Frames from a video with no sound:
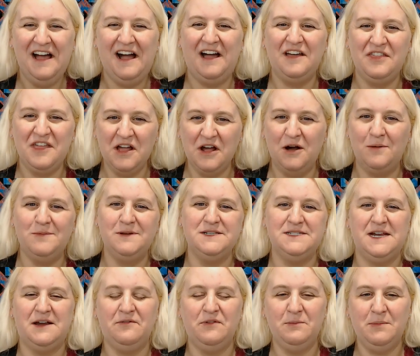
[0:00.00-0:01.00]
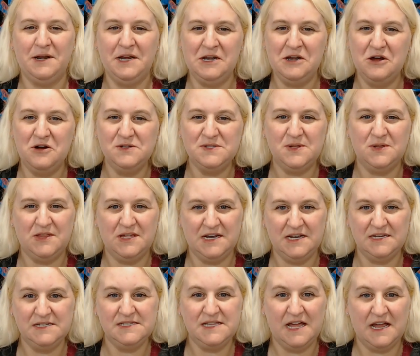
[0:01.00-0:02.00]
I think almost everybody knows what that
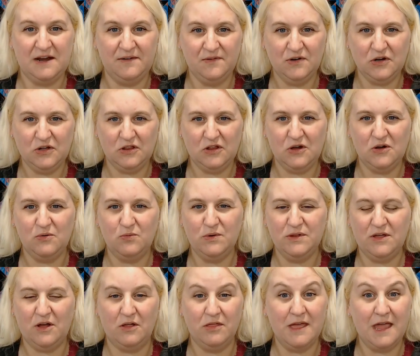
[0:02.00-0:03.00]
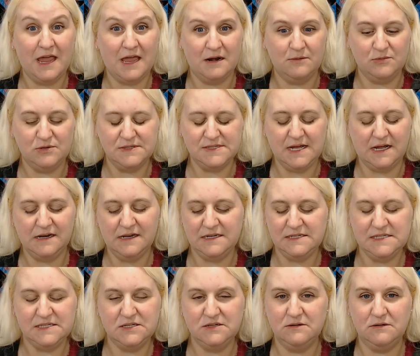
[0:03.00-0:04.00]
is, the Everglow with all the animals on it.
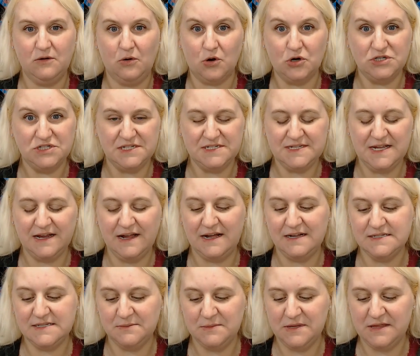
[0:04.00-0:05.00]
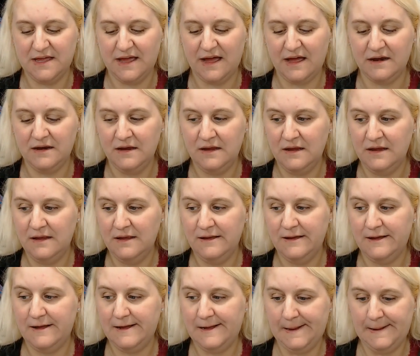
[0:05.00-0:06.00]
It's gorgeous. I got some of that
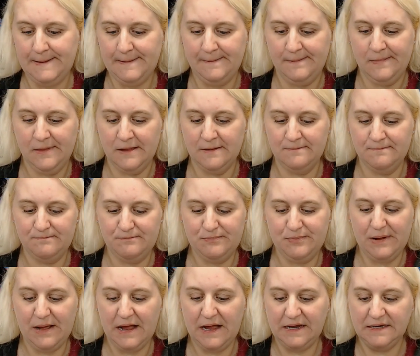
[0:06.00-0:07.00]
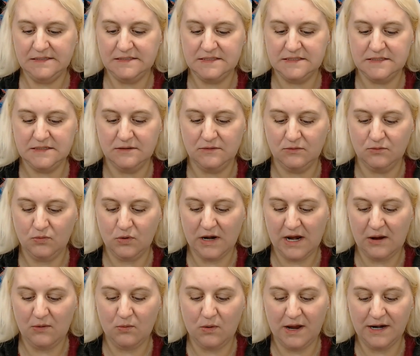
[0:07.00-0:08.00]
um, but what
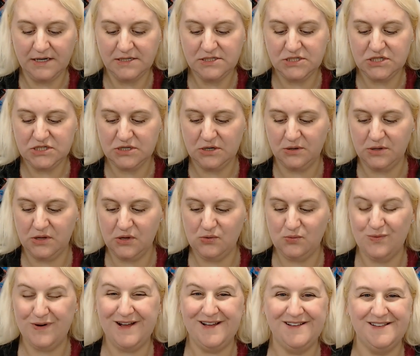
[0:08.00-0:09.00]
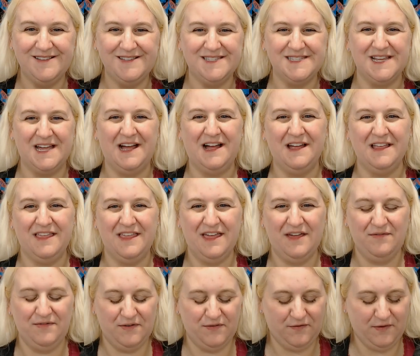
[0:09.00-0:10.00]
I wanted to show you was a
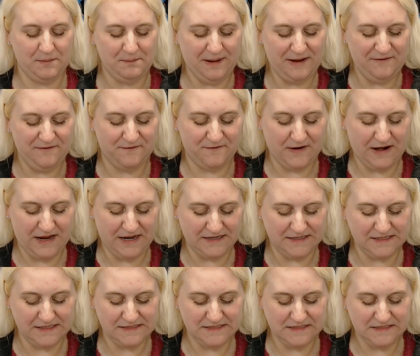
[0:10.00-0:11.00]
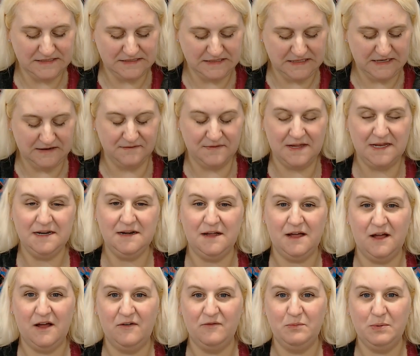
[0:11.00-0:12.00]
gift from my friend Steven
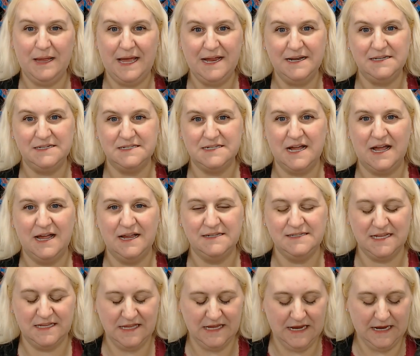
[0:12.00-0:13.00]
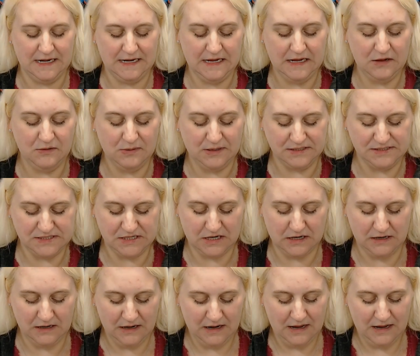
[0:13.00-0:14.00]
of Bland Designs and the Idiot Quilter.